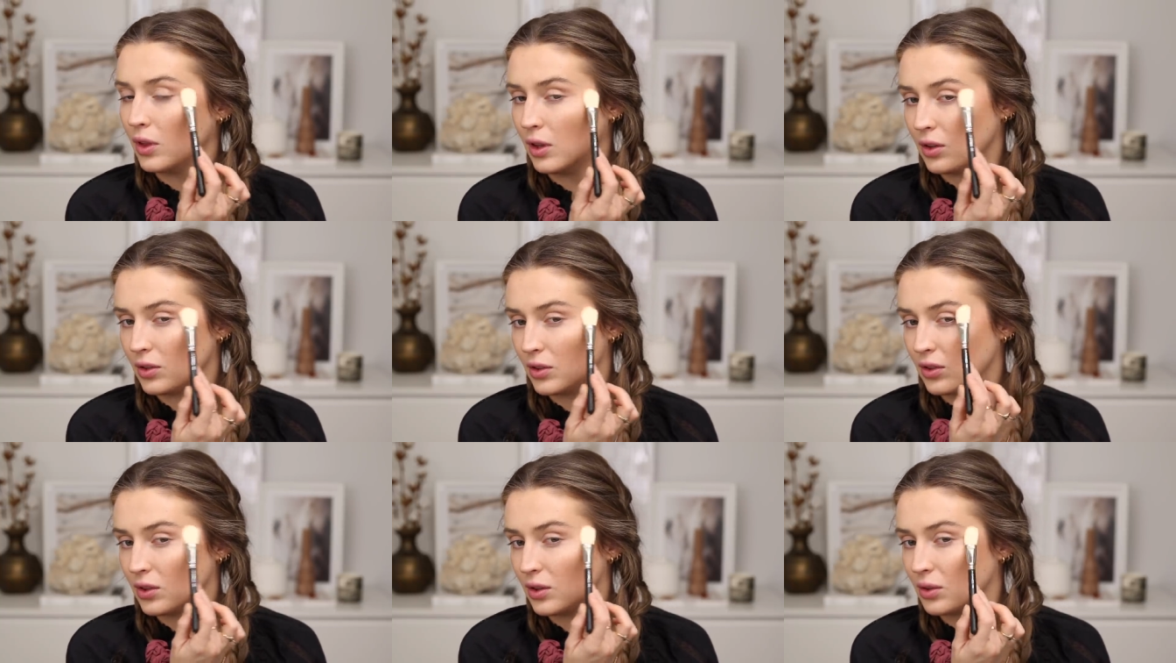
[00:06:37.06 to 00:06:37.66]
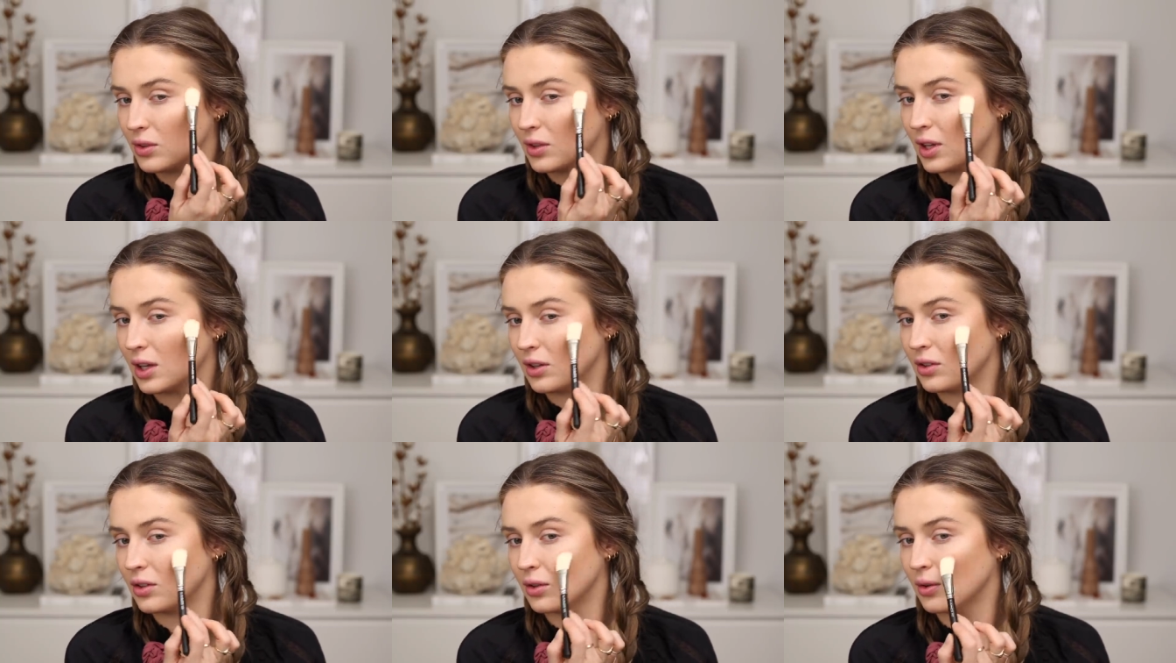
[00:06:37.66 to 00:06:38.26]
And just use
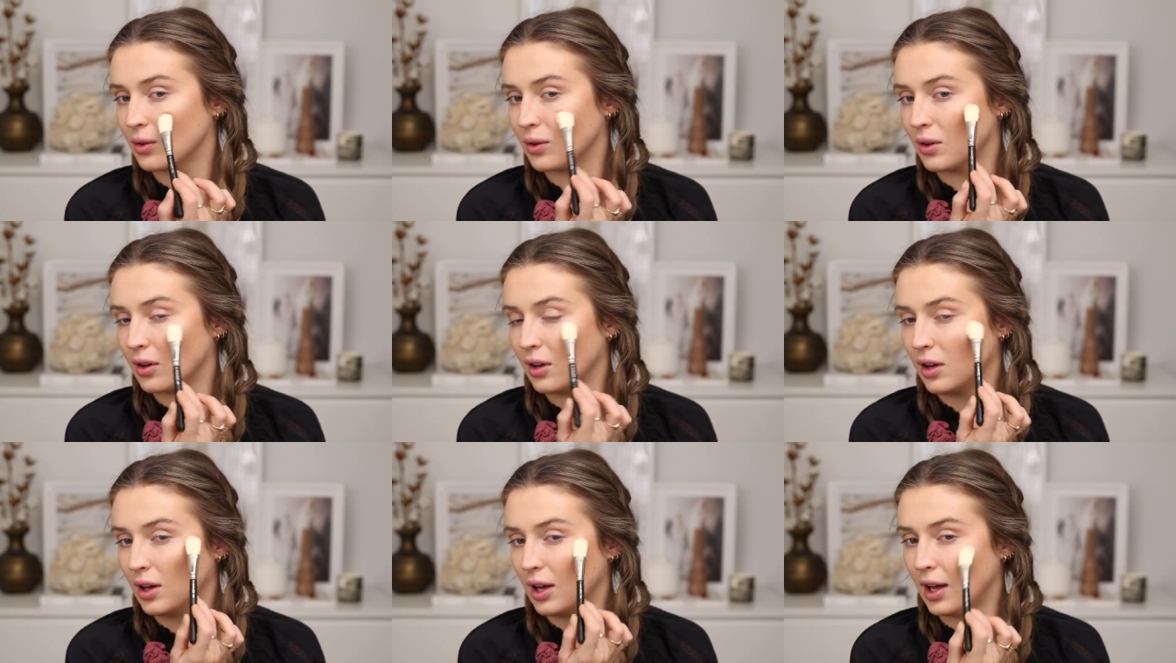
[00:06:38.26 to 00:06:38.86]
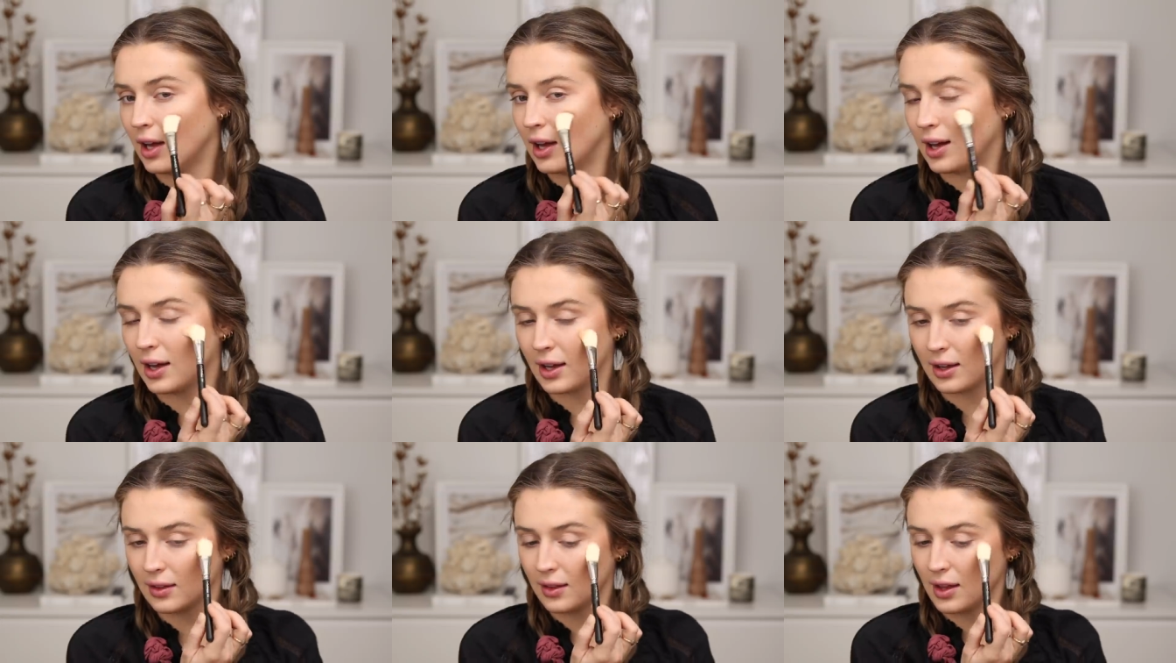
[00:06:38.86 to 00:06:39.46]
that to
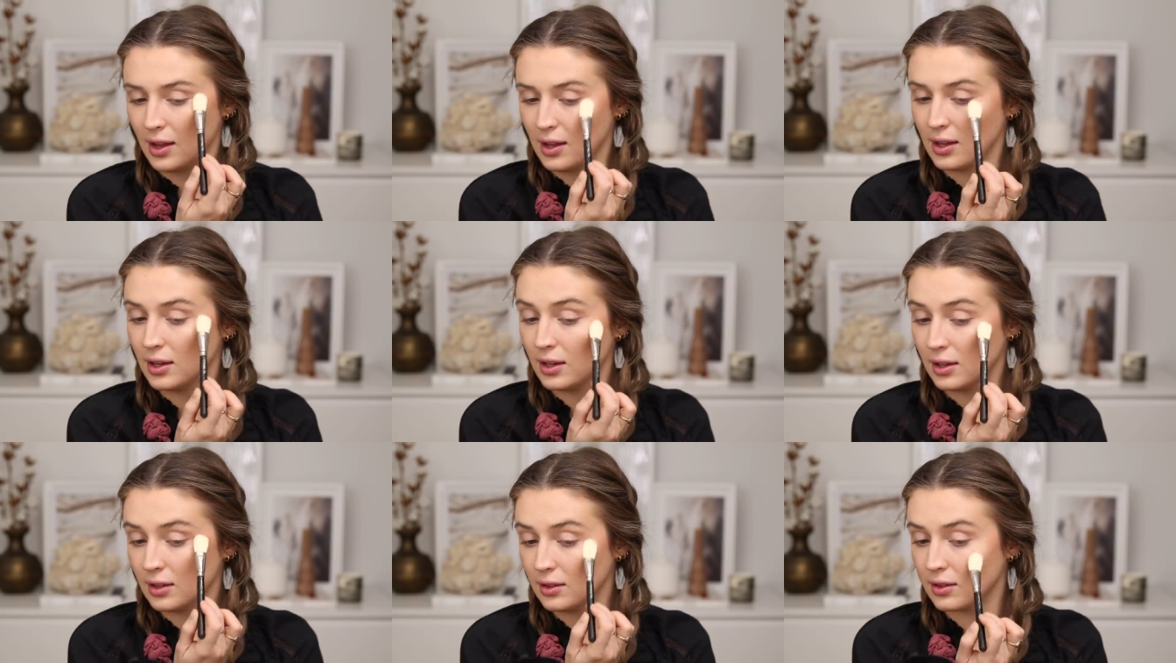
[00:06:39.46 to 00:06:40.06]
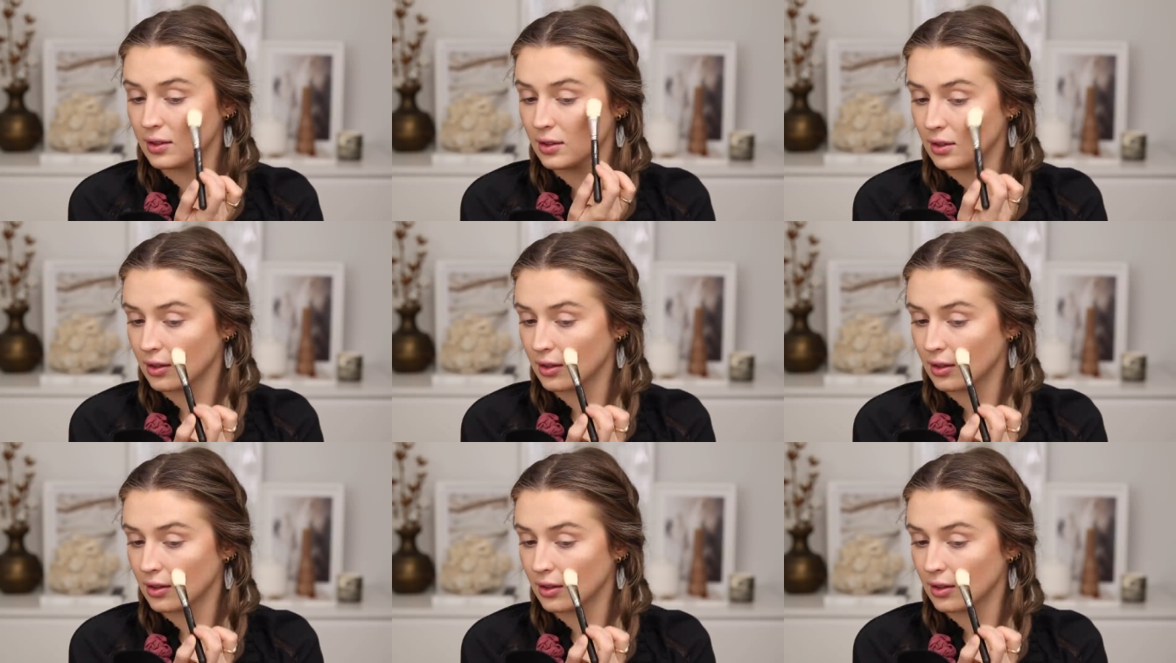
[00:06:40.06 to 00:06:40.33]
highlight.